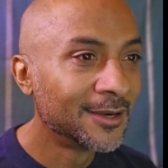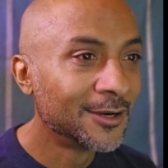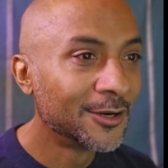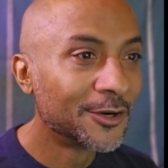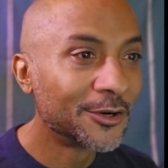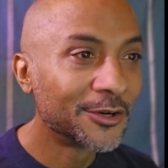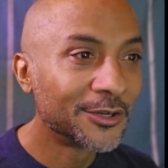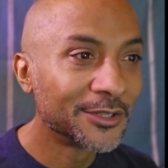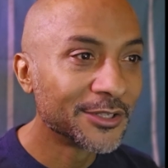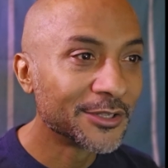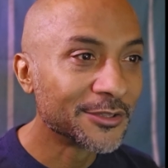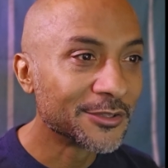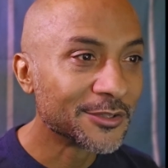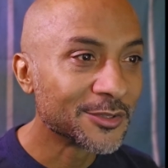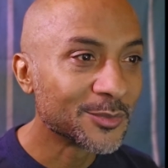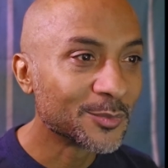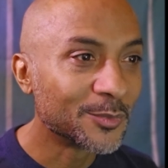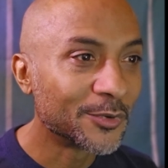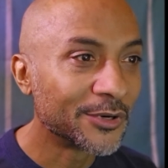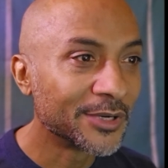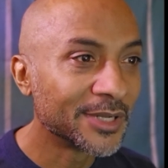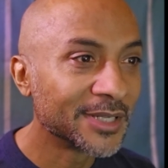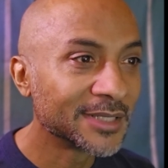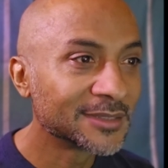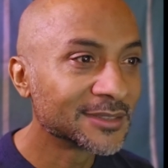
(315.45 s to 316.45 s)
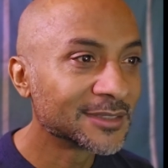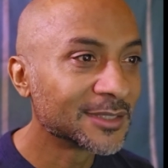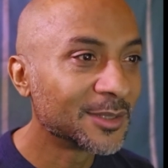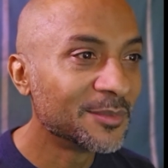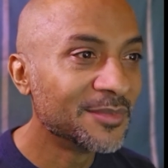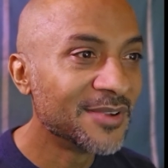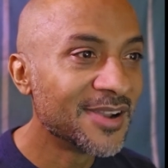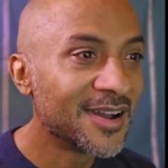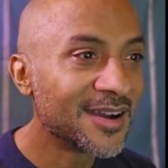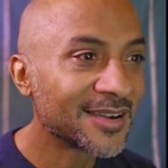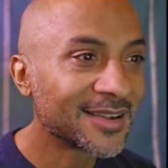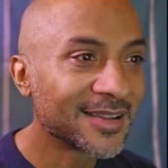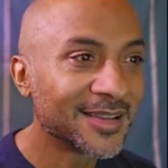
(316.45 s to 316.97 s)
Earlier this morning,
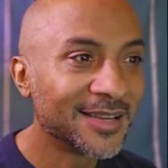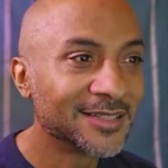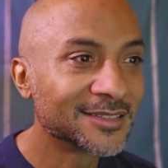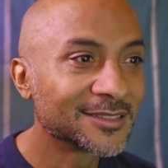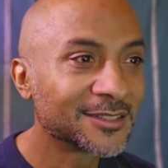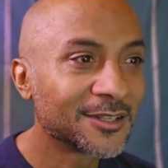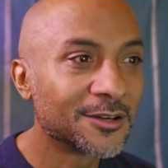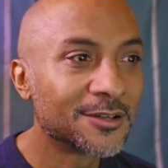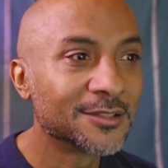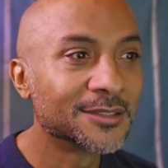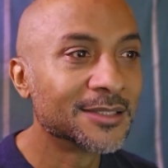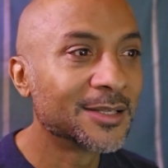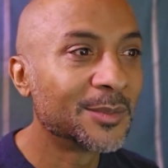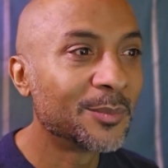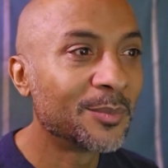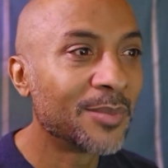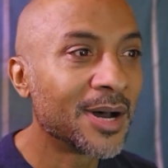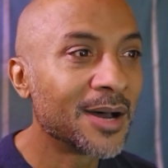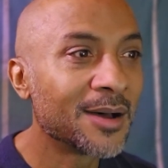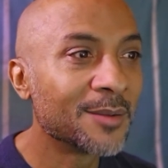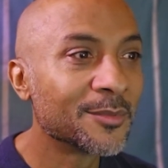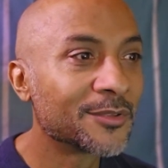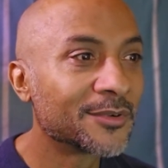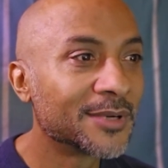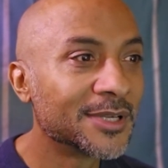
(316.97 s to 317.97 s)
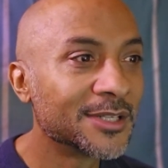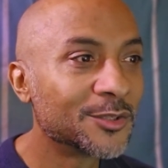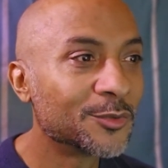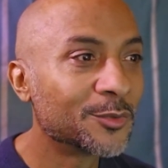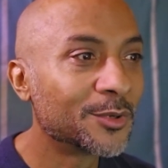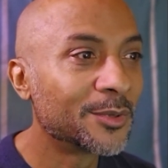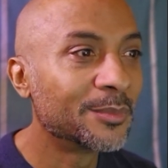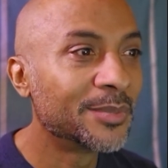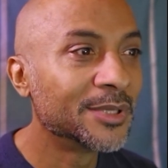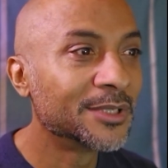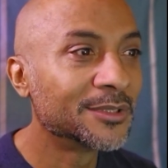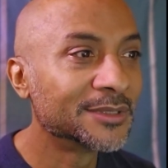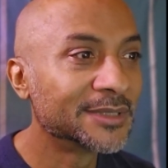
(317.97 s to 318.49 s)
some nutcase called in a bomb threat to
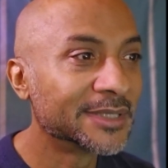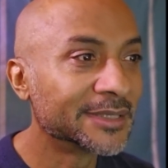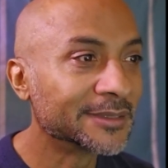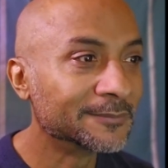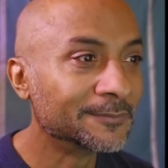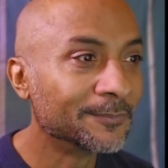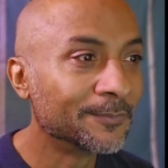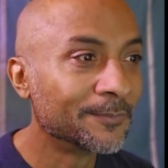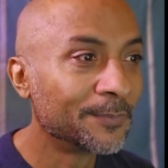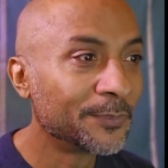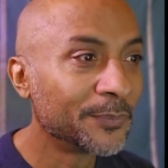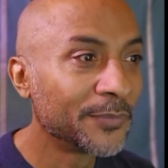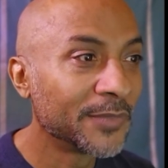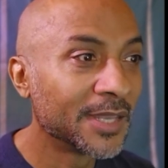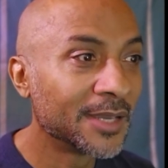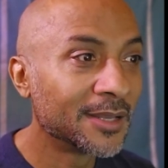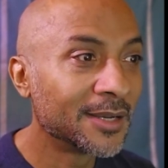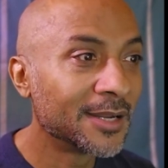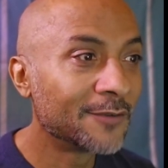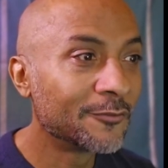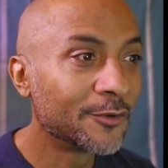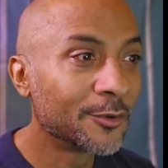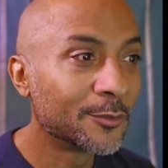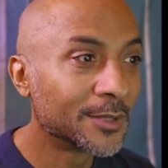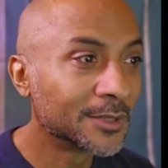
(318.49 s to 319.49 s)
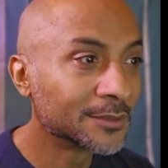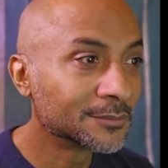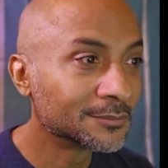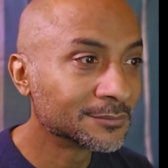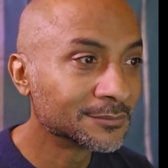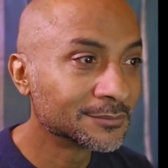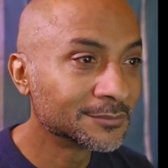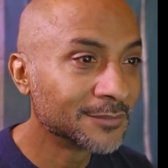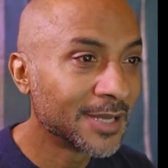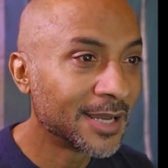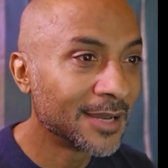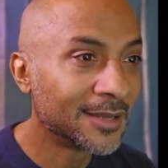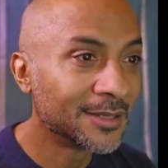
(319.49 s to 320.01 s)
her building, and
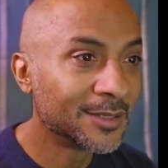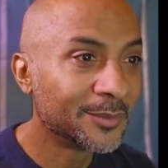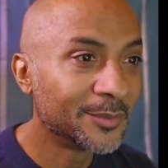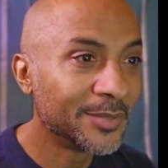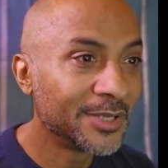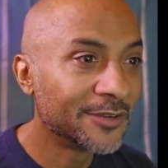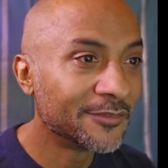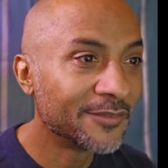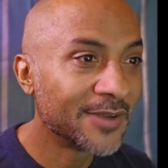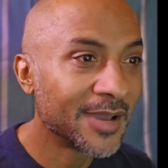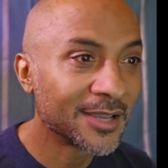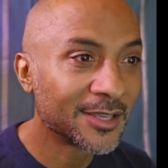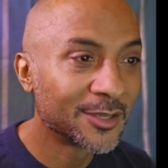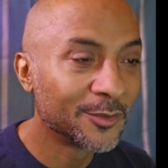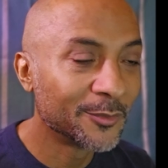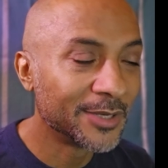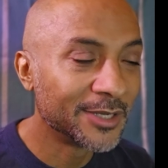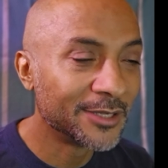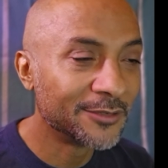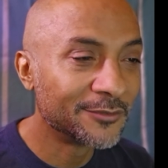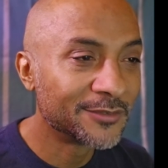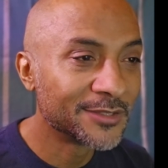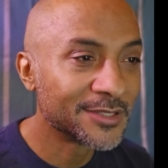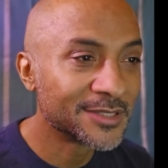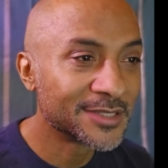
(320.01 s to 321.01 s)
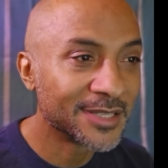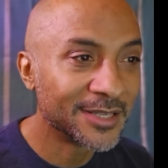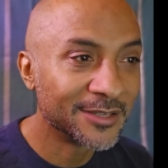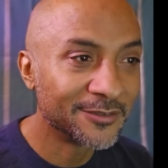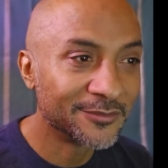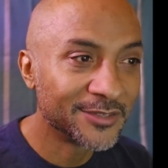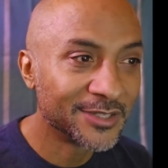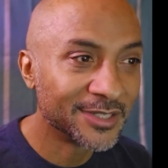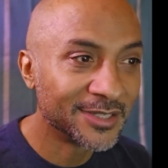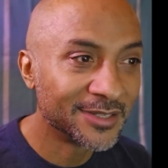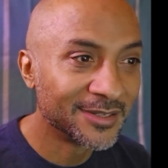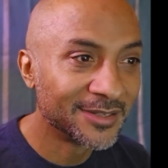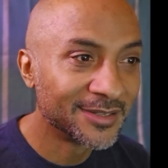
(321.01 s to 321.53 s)
everyone had to be evacuated for
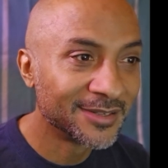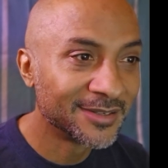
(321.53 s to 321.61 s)
safety.